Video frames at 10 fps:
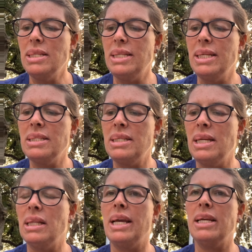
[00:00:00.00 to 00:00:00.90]

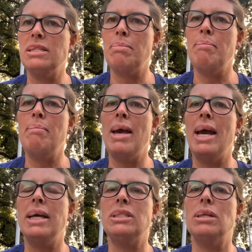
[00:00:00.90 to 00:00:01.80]
Disneyland's
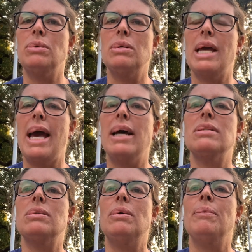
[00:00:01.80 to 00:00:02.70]
magical
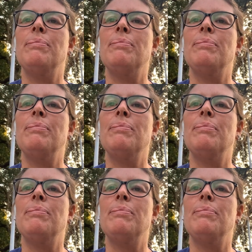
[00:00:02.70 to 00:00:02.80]
castle.